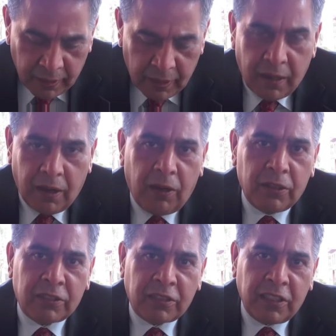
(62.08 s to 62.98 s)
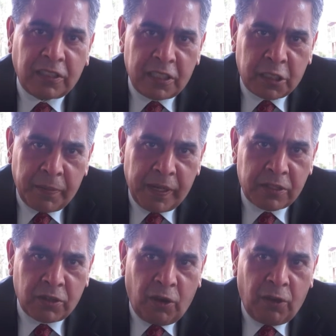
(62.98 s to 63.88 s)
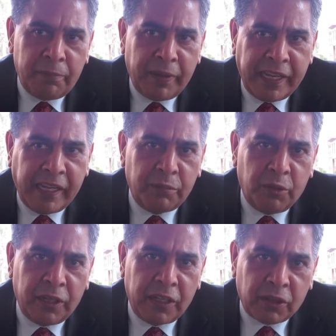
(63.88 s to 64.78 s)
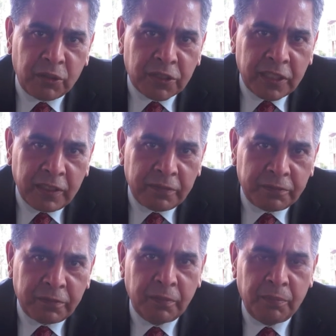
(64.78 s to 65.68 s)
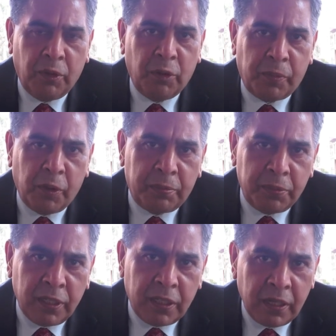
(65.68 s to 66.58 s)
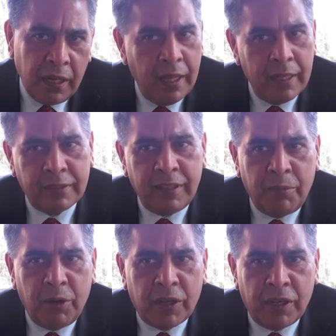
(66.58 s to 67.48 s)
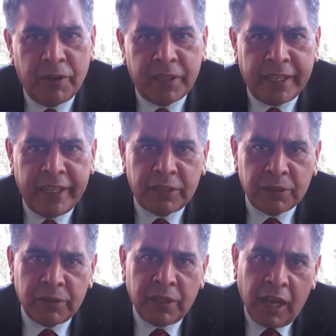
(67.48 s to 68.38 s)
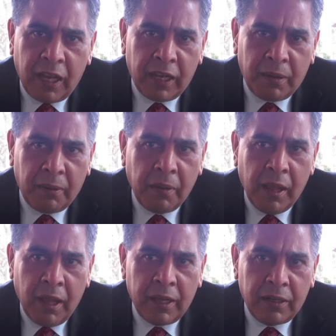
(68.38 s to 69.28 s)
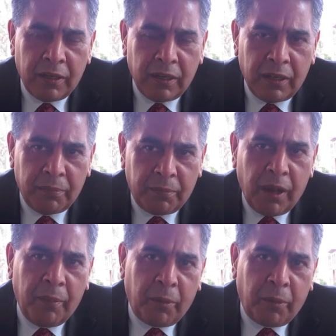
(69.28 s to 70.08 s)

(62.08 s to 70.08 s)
uh, on such aspects of making it more inclusive, more pro-poor, somehow converting into a